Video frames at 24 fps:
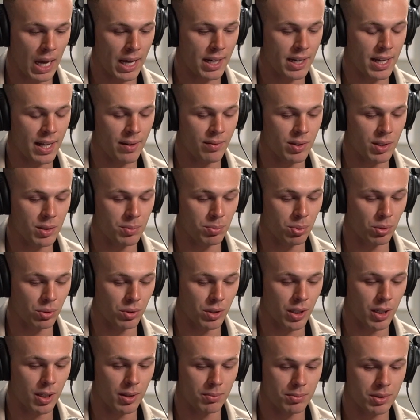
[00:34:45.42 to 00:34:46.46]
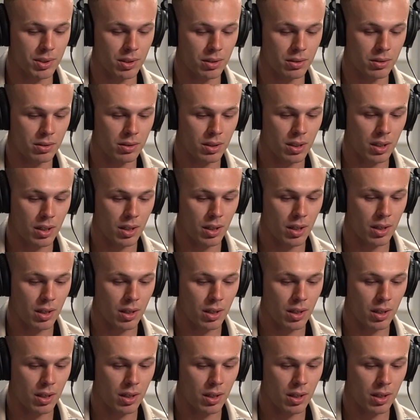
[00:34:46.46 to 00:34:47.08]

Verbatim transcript: I didn't have these pulled up, so.